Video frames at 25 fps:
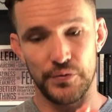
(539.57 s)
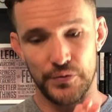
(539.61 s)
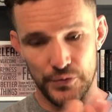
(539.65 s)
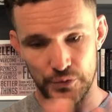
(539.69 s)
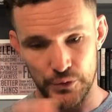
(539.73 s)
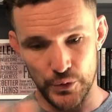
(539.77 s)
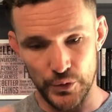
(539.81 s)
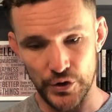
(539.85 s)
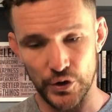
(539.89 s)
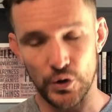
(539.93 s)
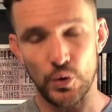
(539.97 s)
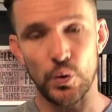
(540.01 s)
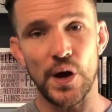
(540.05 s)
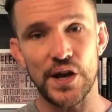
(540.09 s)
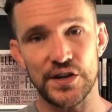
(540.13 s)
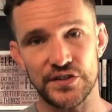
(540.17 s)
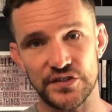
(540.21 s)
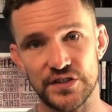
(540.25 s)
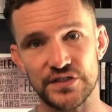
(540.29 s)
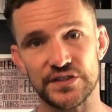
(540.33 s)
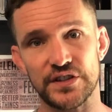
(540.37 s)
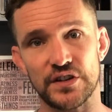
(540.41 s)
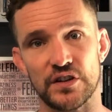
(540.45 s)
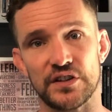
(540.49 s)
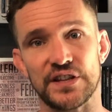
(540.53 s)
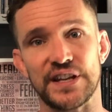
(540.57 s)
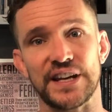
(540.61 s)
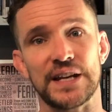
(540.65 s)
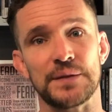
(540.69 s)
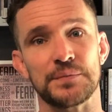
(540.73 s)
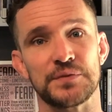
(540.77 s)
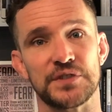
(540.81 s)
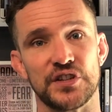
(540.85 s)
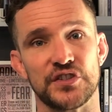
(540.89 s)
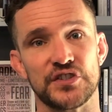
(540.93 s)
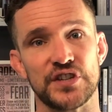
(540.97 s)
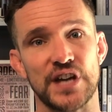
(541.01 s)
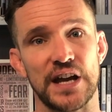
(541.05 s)
through the questions that are in that
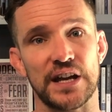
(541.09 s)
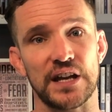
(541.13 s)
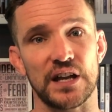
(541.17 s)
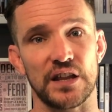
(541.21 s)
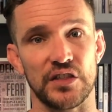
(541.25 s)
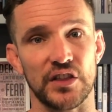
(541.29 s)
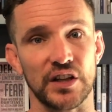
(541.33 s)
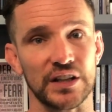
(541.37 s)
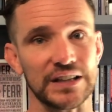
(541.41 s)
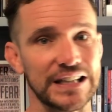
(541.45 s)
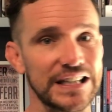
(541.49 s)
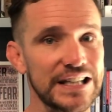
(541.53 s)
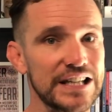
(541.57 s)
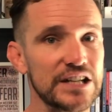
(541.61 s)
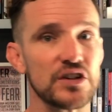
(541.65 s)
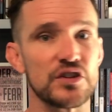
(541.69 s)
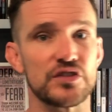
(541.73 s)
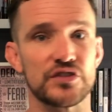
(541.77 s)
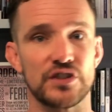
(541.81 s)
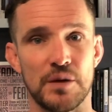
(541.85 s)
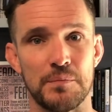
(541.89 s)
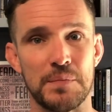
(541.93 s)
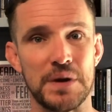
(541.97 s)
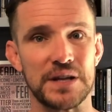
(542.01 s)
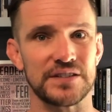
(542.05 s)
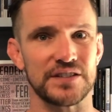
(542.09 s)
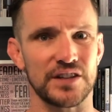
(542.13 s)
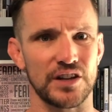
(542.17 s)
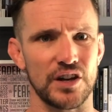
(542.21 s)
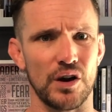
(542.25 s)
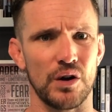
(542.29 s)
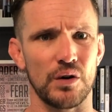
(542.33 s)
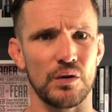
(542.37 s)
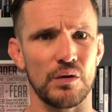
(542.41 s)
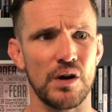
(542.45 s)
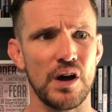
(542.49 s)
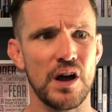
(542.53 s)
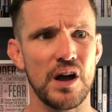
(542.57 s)
MC check-in, the leaders are meant to
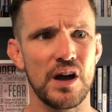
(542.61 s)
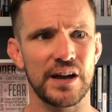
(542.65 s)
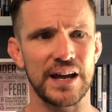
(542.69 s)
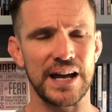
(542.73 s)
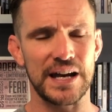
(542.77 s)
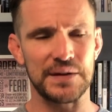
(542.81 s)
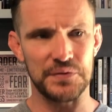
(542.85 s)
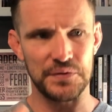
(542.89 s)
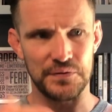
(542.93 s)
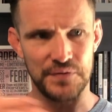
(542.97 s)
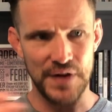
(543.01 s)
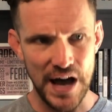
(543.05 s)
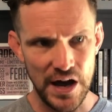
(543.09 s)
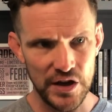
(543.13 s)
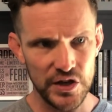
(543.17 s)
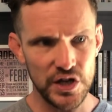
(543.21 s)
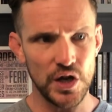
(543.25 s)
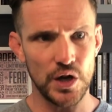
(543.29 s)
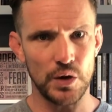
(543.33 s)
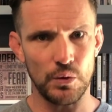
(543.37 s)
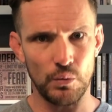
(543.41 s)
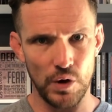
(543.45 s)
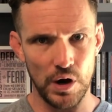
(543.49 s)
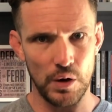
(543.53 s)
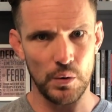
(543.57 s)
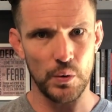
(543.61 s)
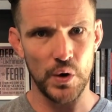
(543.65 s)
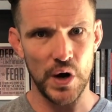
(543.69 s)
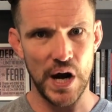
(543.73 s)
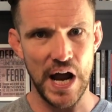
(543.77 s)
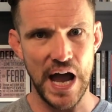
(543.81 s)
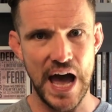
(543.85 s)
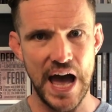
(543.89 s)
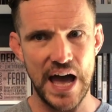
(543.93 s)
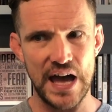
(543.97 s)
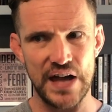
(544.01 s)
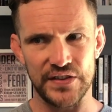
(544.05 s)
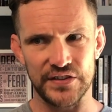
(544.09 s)
go kind of evaluate where we're
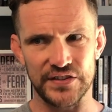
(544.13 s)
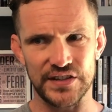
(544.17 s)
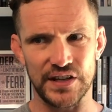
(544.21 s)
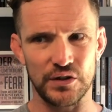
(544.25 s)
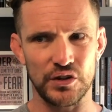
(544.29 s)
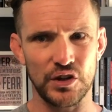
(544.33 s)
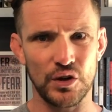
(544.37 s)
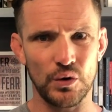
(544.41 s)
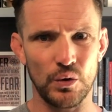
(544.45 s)
at and say, you